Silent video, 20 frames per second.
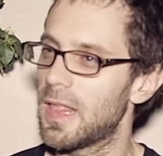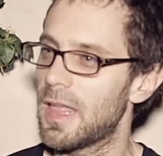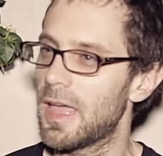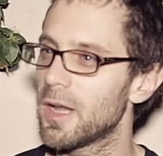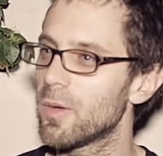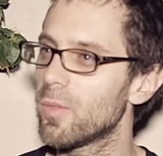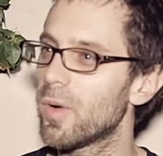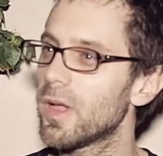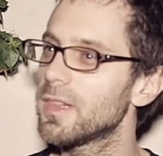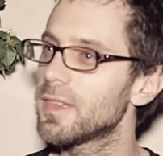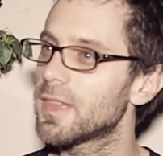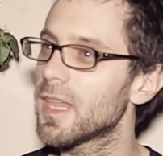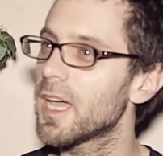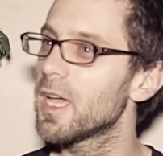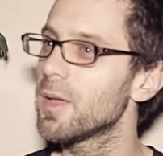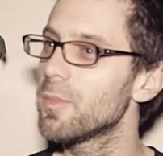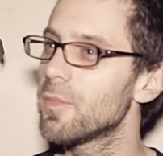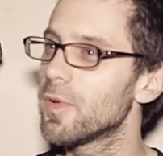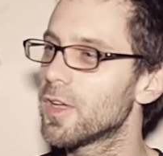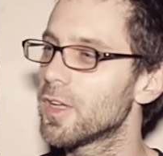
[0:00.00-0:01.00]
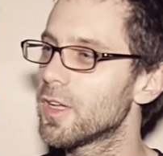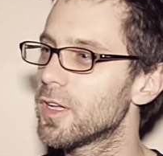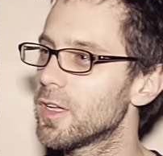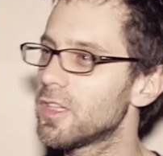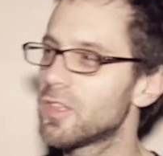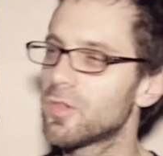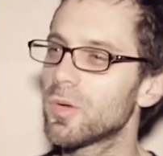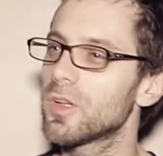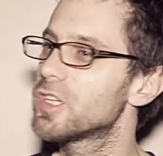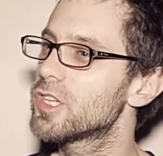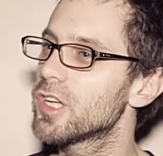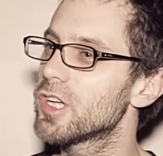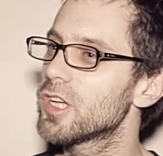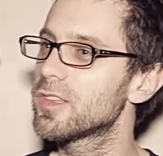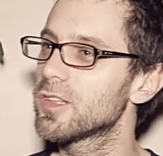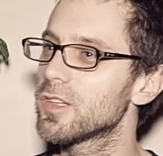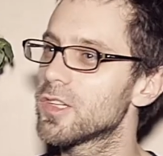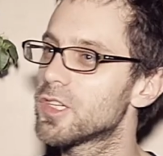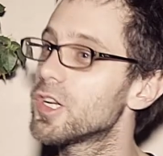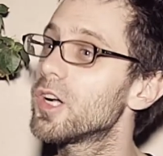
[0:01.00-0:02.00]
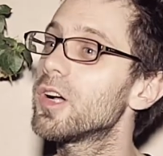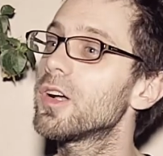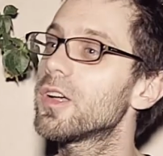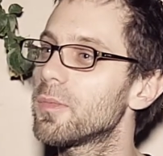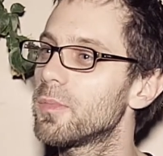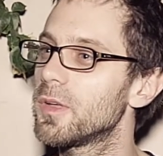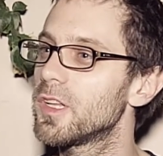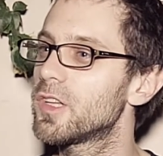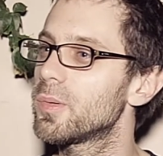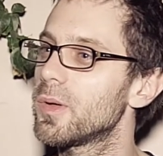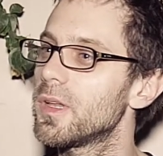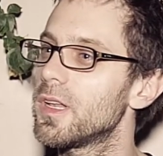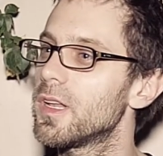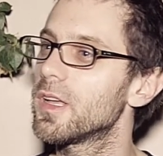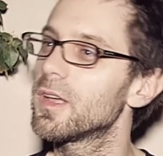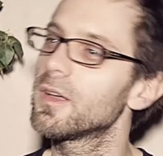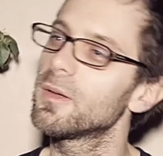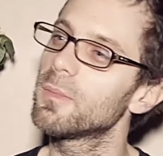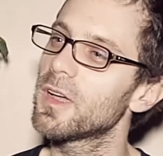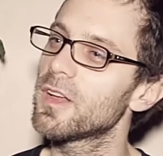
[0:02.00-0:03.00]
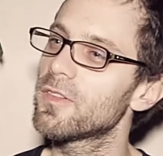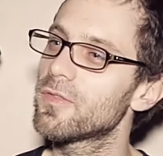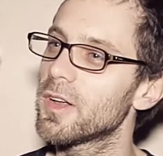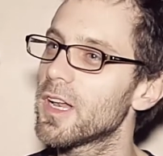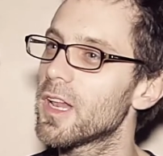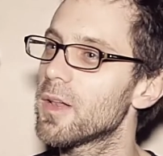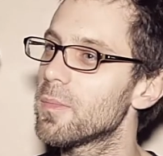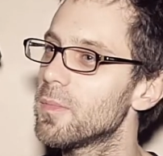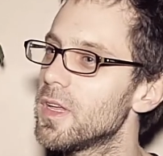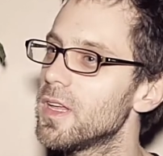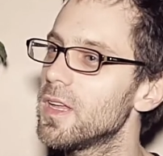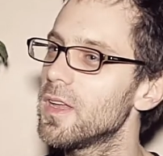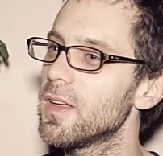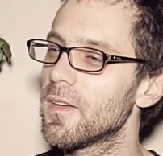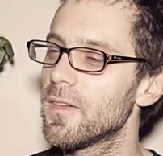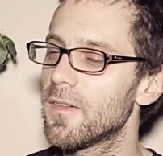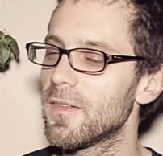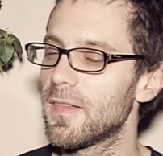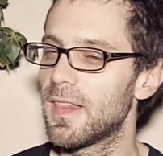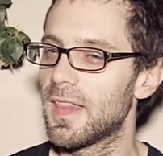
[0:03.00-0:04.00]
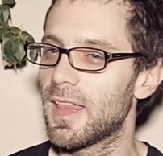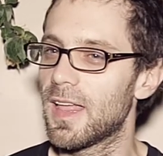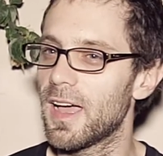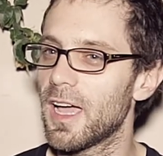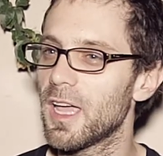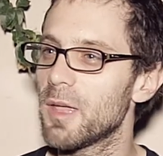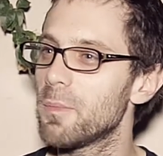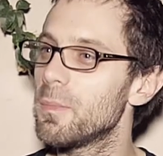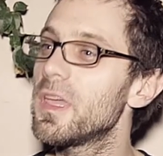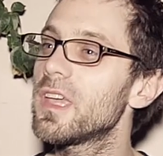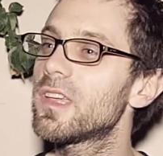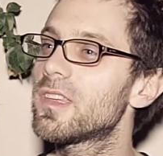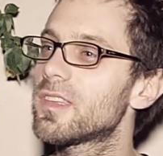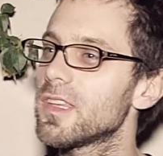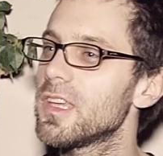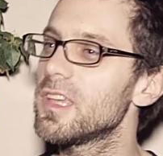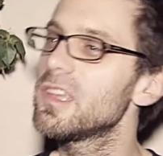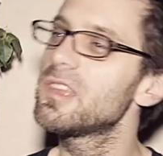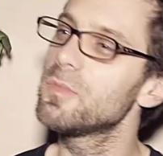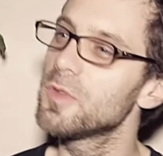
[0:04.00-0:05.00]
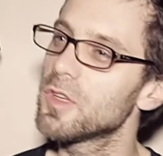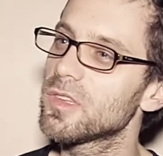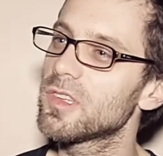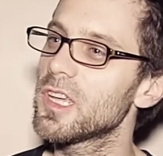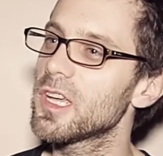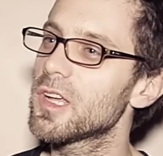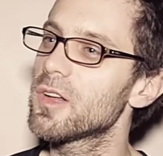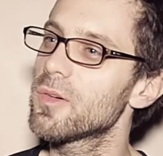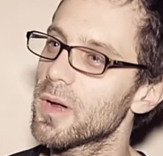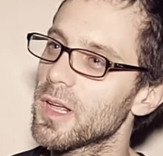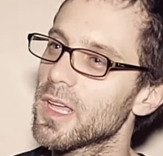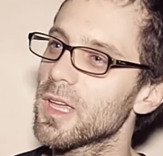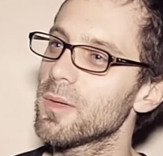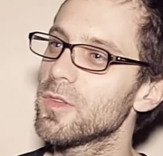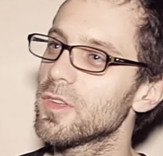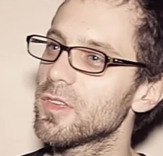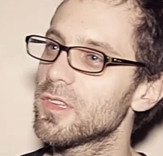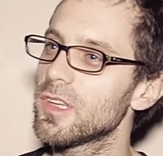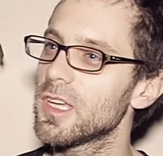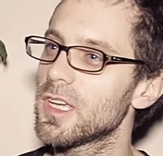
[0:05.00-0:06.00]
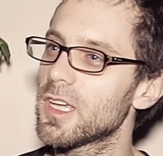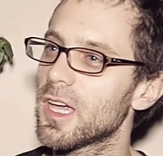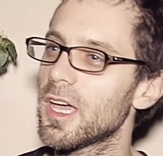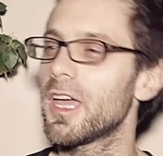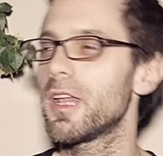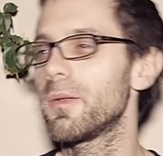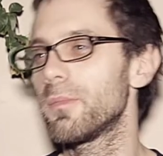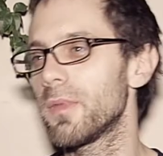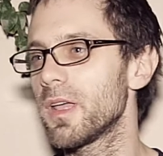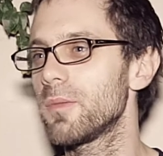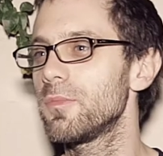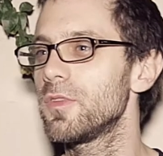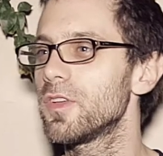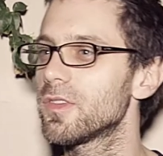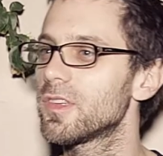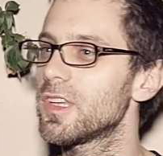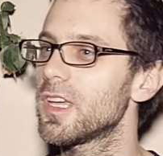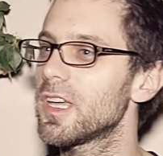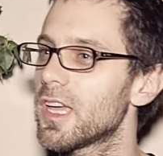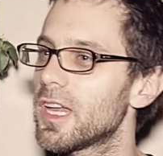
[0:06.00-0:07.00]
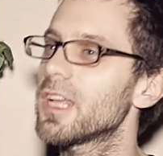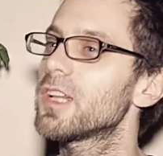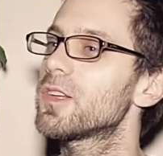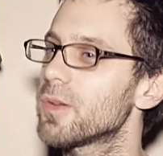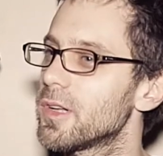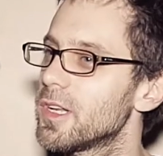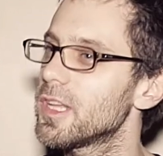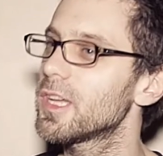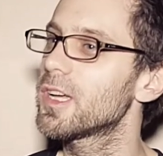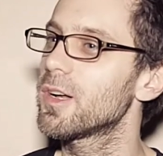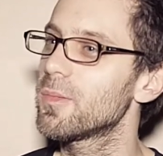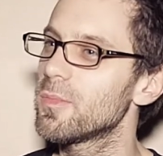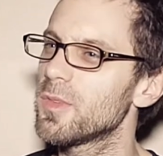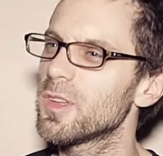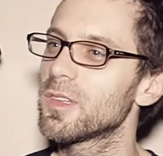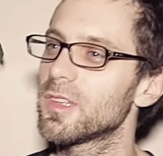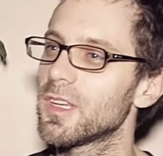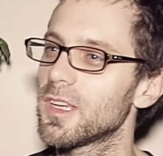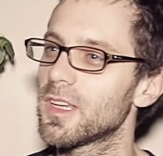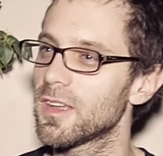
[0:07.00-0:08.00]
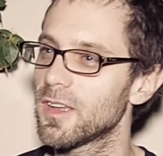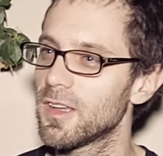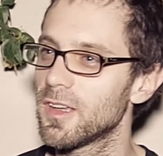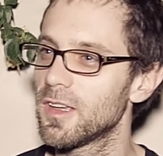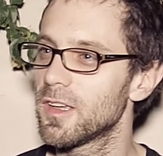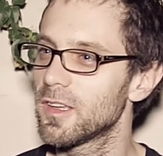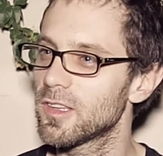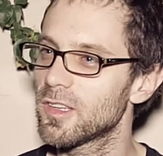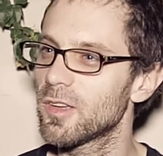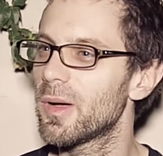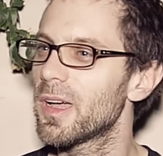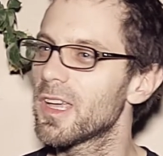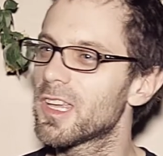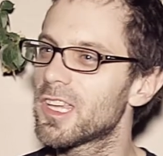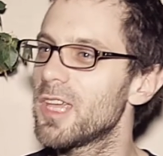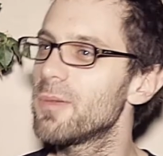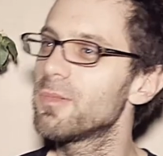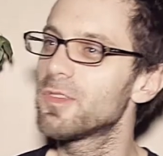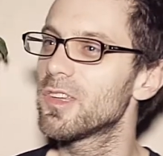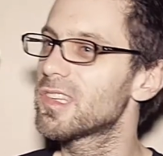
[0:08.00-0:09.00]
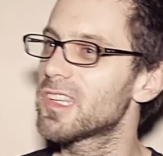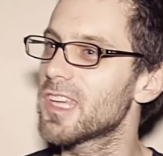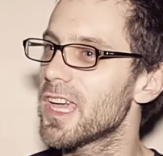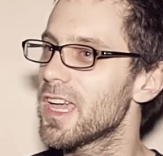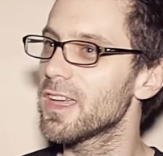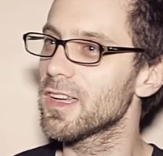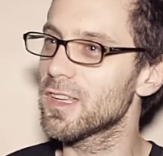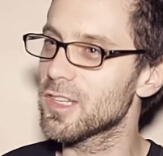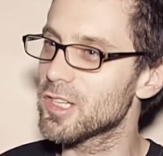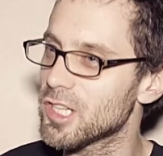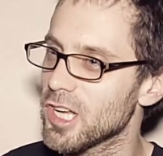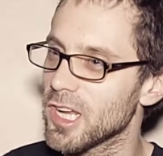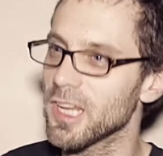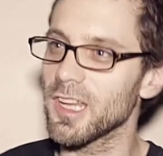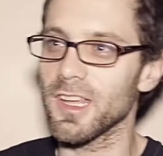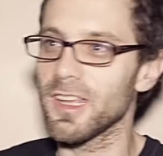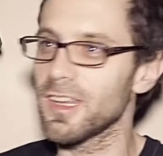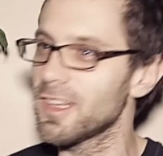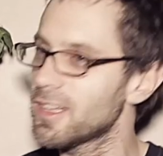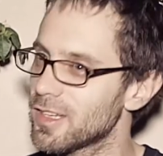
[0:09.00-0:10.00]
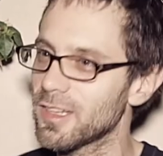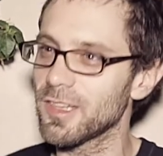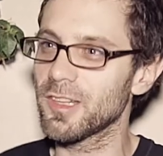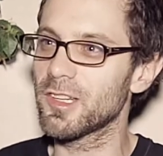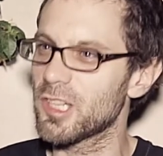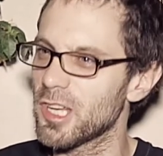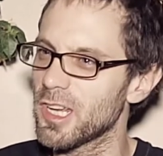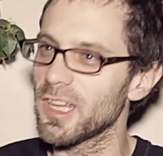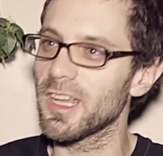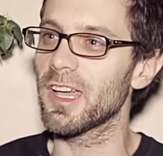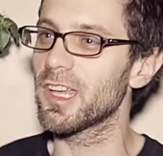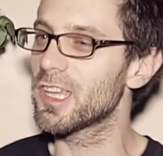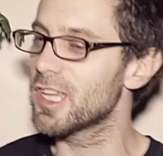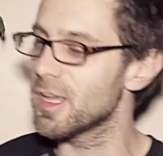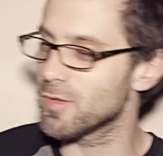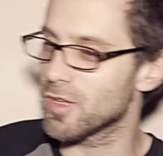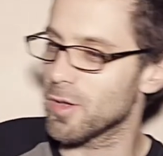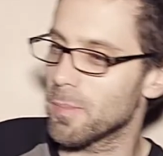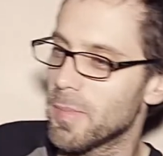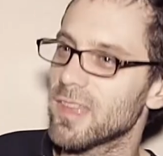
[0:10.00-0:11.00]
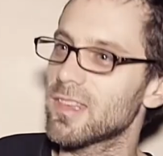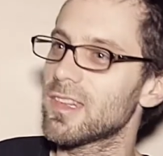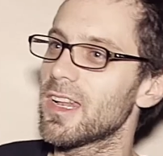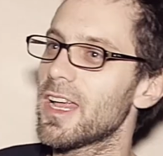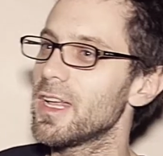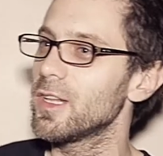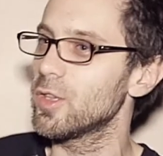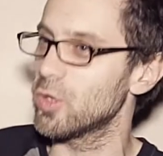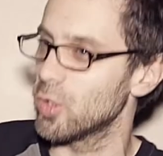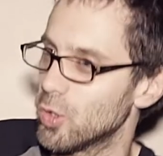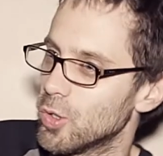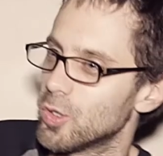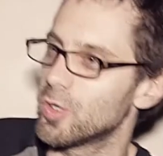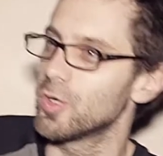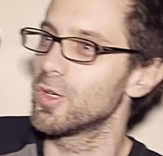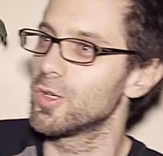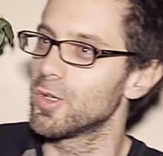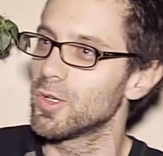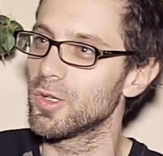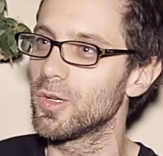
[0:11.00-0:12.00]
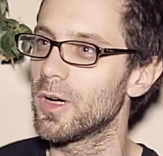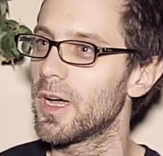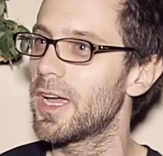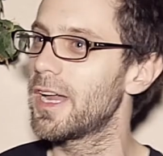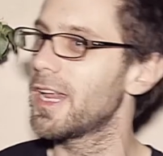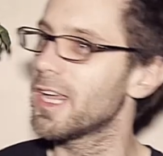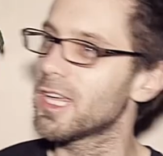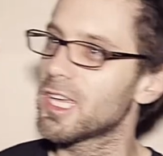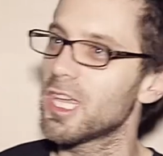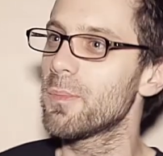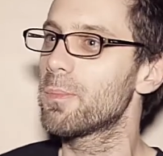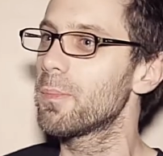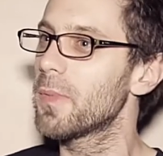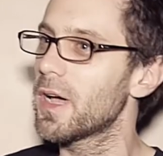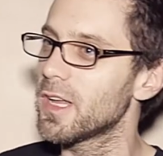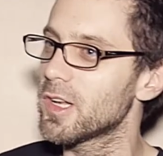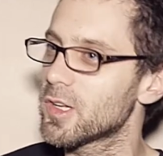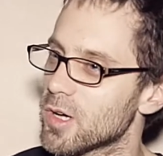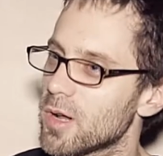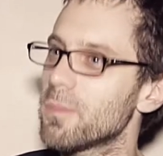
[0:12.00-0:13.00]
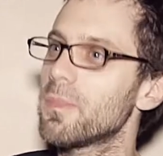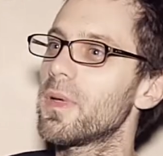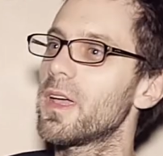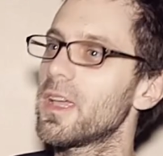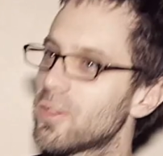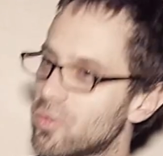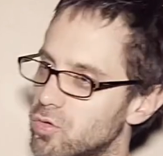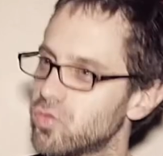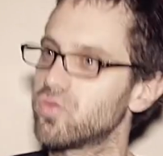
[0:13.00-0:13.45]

And one time, uh, it was just a joke between uh, my friend and me I mix his music, reggae music, and my music, electronical music. So I keep the skank, ching, ching, ching. I keep the bass line, do, do, do, do. And I keep my drum bass,